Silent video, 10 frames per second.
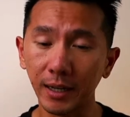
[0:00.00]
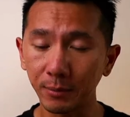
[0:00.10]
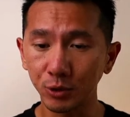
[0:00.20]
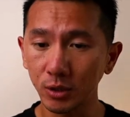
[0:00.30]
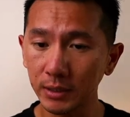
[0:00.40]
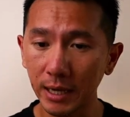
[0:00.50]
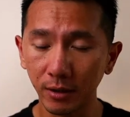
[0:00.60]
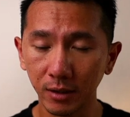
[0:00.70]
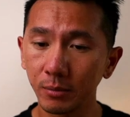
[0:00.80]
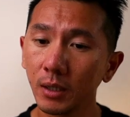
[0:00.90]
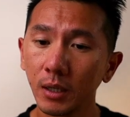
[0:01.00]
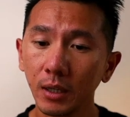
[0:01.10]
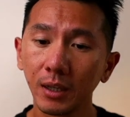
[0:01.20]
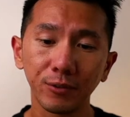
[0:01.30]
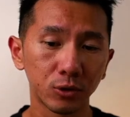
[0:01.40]
I'm just telling them,
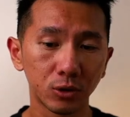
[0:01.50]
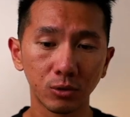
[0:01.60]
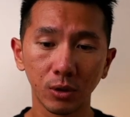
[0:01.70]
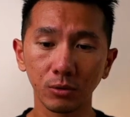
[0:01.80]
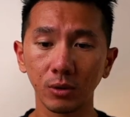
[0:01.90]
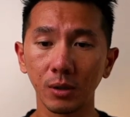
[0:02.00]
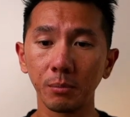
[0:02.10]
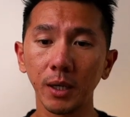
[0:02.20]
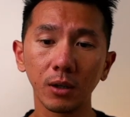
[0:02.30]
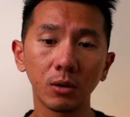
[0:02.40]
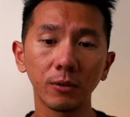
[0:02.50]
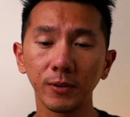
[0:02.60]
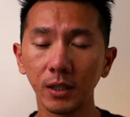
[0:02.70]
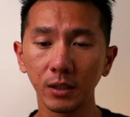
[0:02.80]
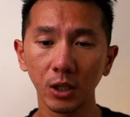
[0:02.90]
if you scroll to the middle of
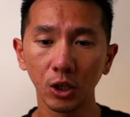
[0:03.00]
it,